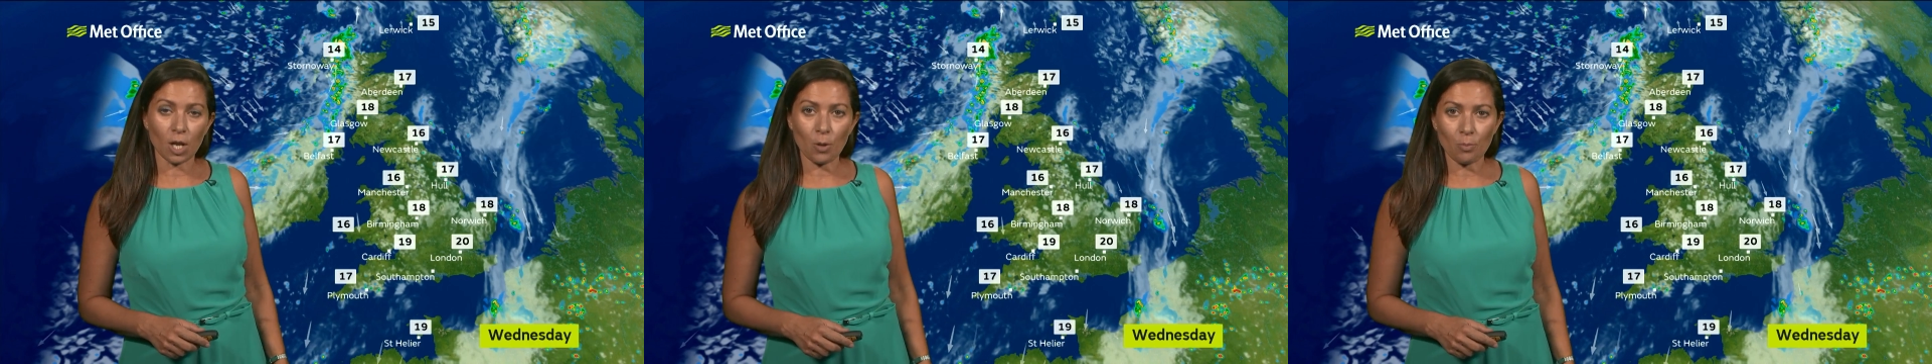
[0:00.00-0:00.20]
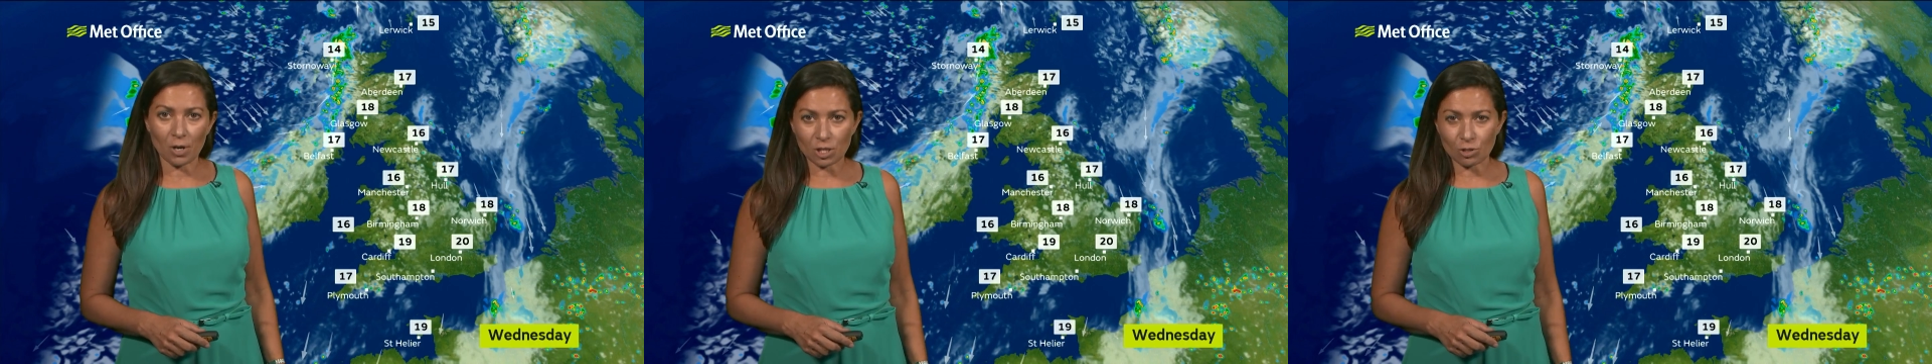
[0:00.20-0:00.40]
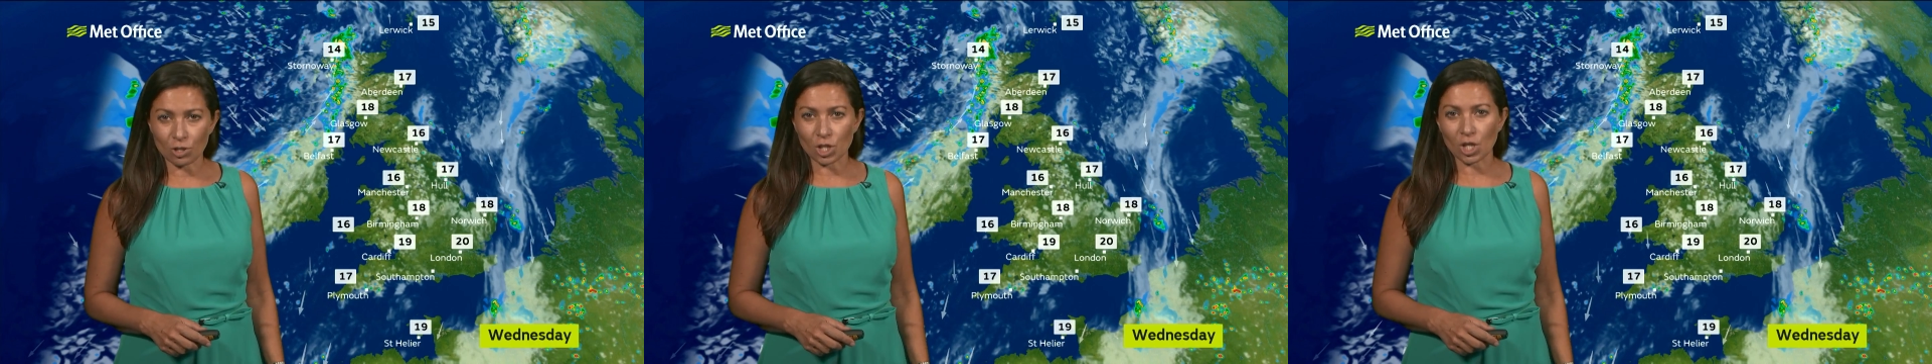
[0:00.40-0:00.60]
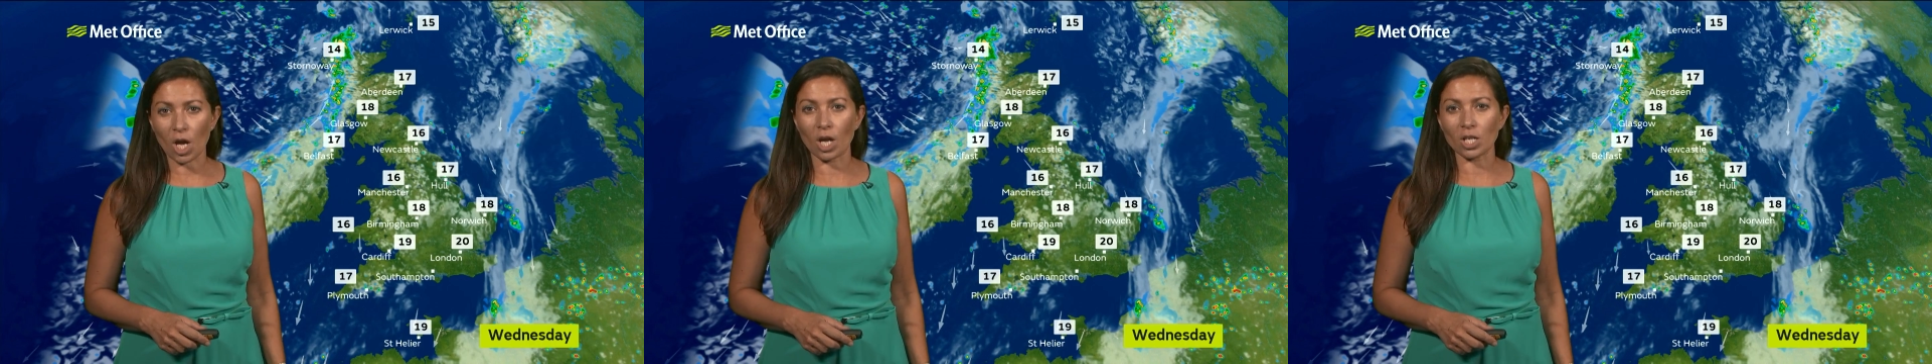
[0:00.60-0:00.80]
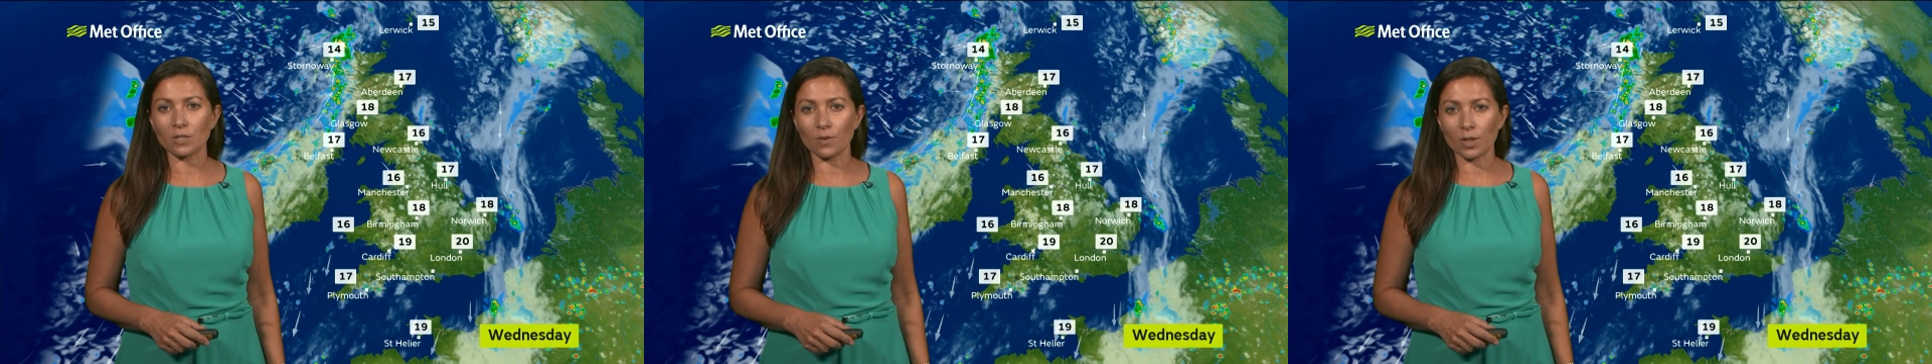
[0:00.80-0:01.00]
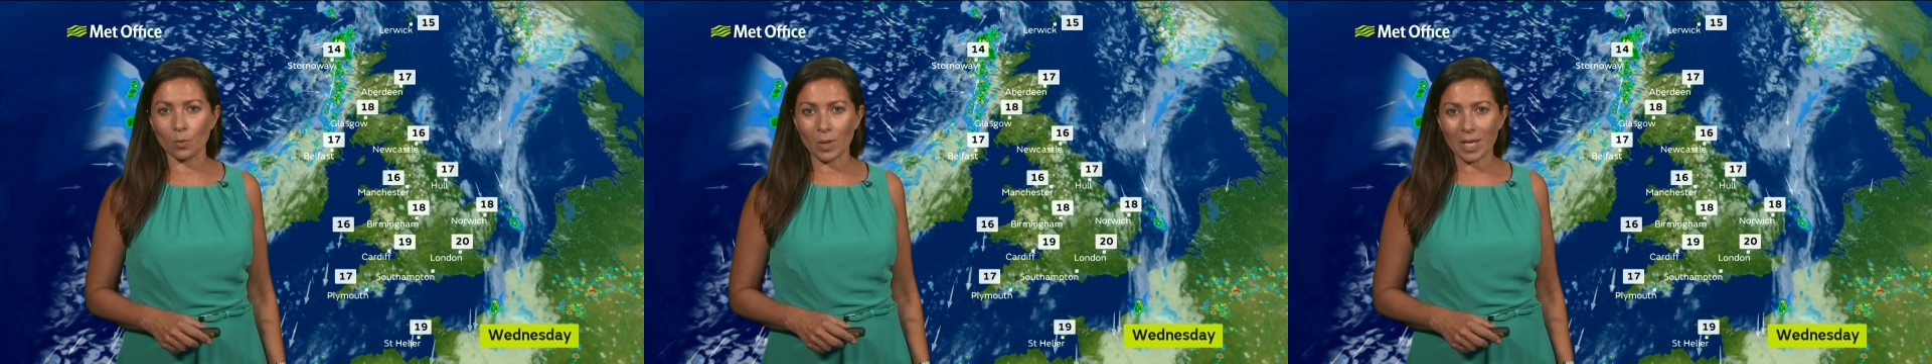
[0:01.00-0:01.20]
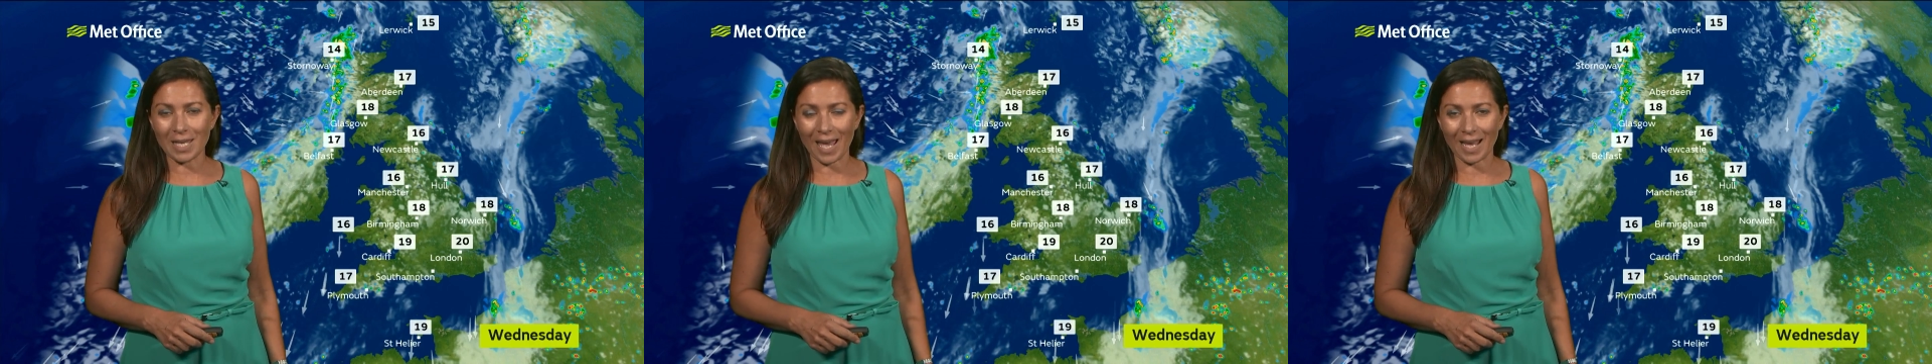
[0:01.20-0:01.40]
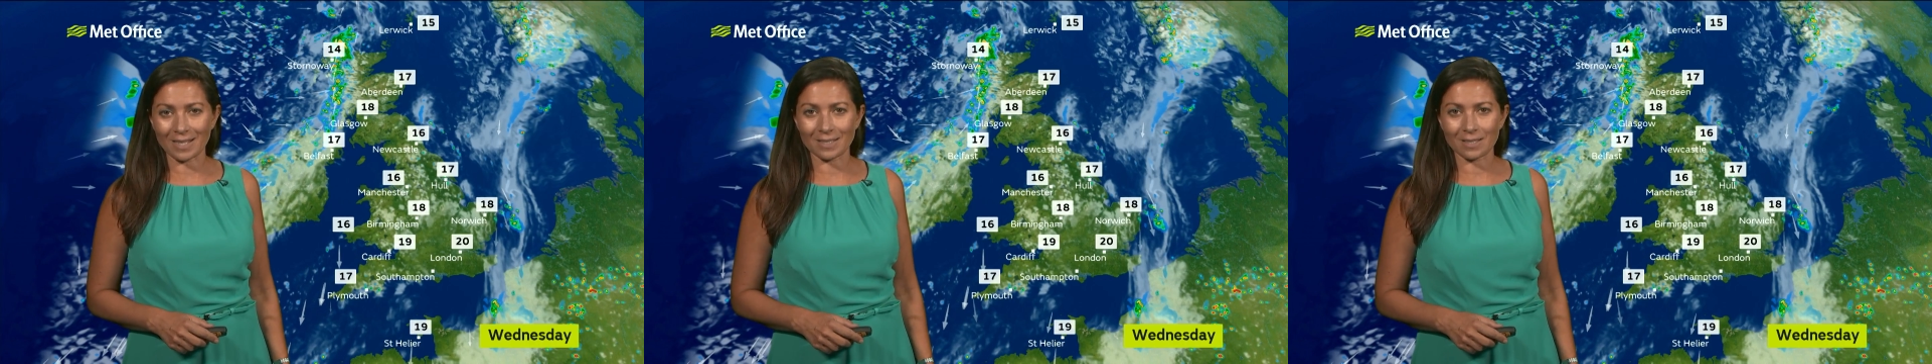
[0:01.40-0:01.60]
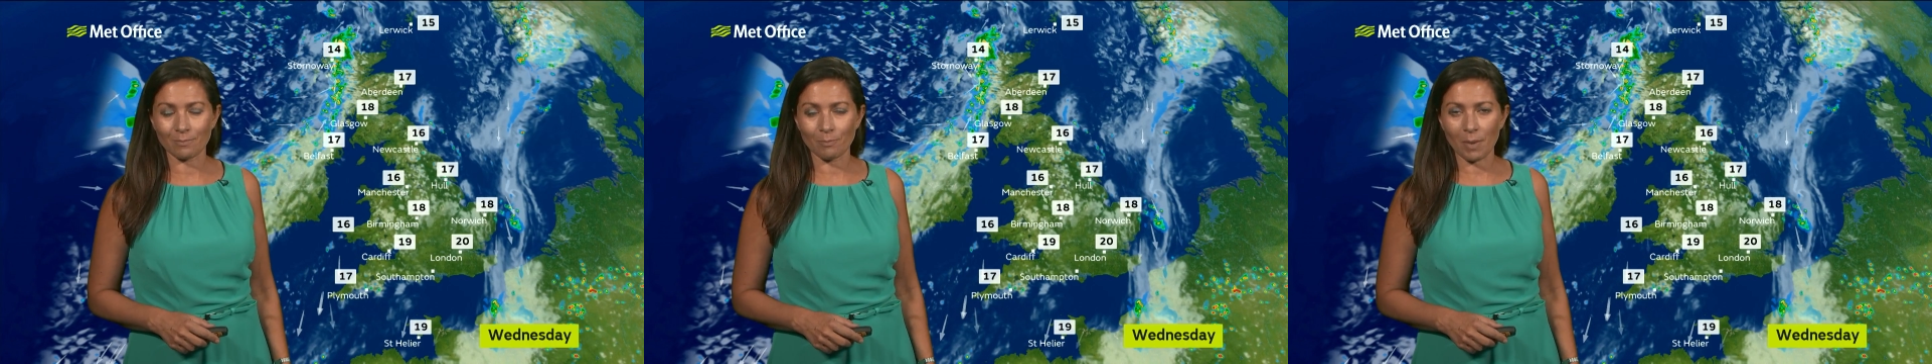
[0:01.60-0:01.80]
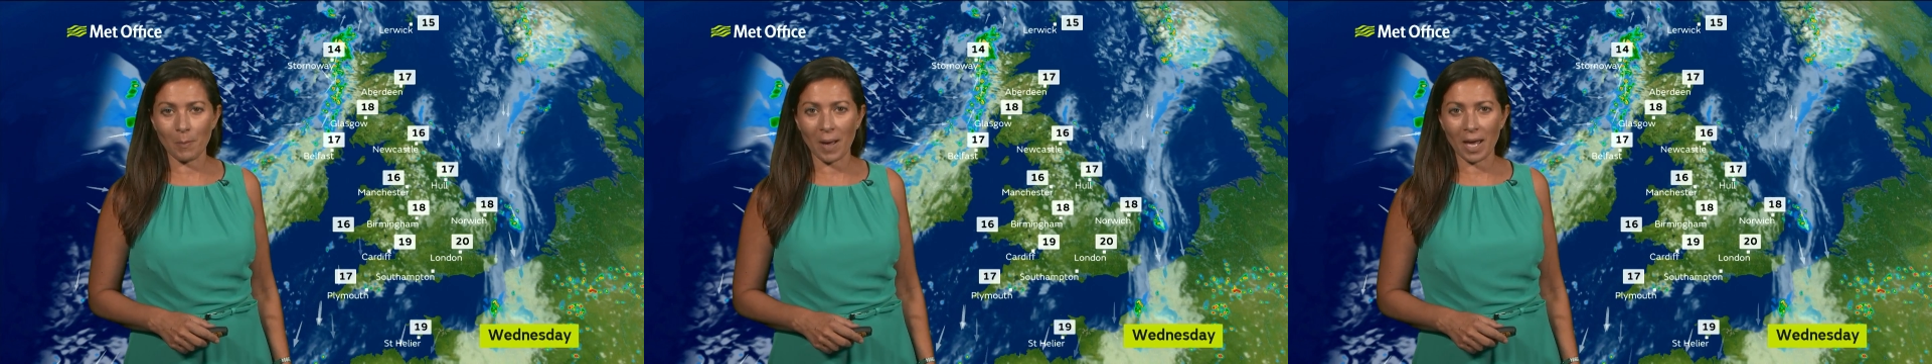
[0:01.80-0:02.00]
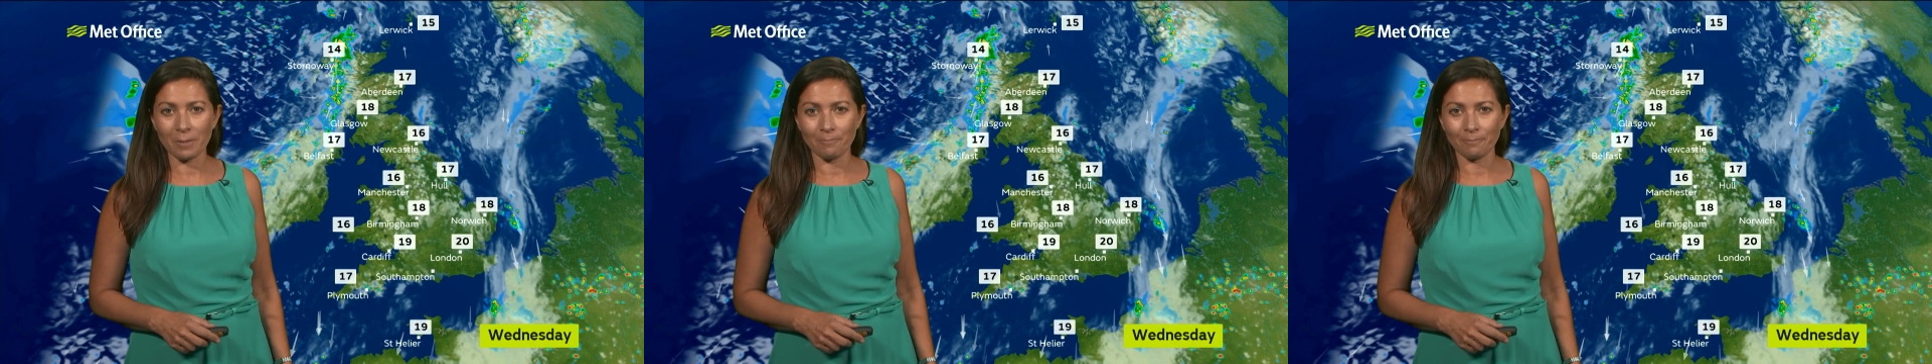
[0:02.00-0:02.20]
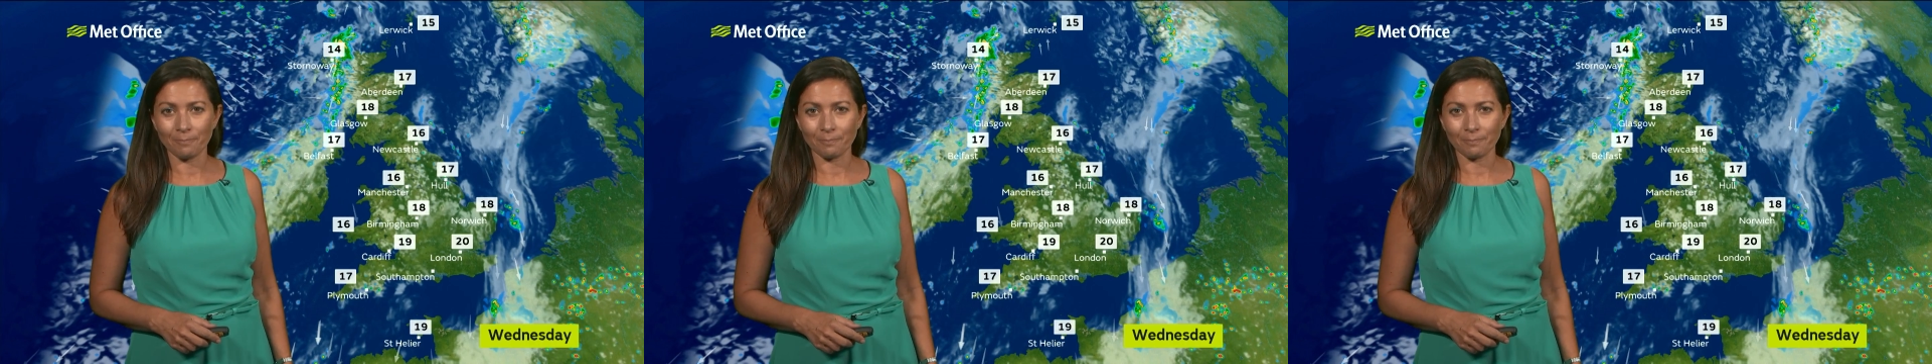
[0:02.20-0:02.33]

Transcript: Low pressure in charge for the weekend. Bye-bye.